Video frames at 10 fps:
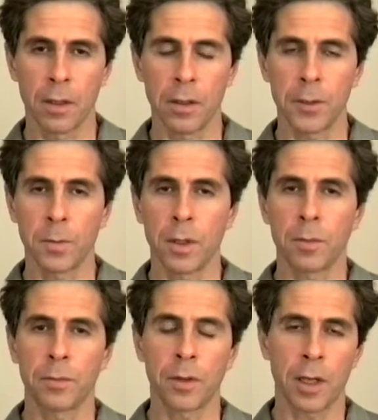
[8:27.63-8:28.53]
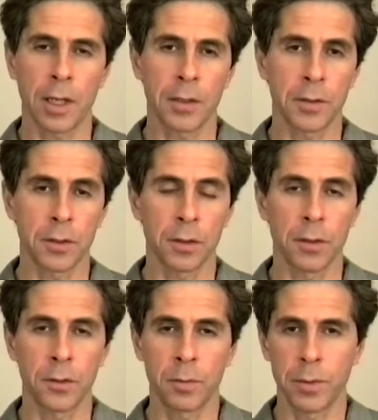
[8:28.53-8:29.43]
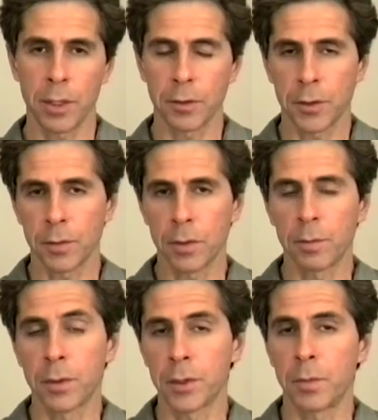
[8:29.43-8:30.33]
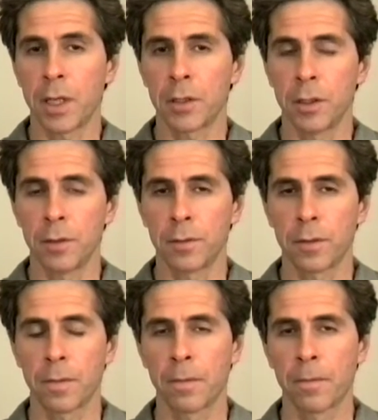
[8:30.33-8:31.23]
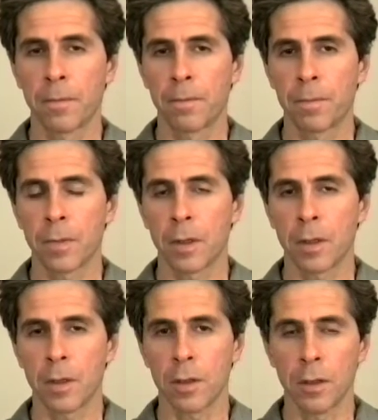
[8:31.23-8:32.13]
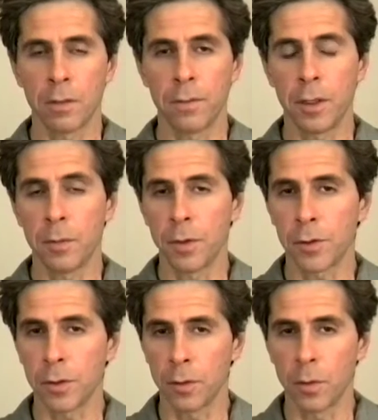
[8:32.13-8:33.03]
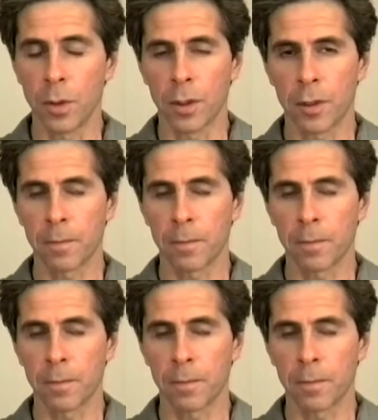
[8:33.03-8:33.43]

is what implies the spiritual perspective of the emotional work.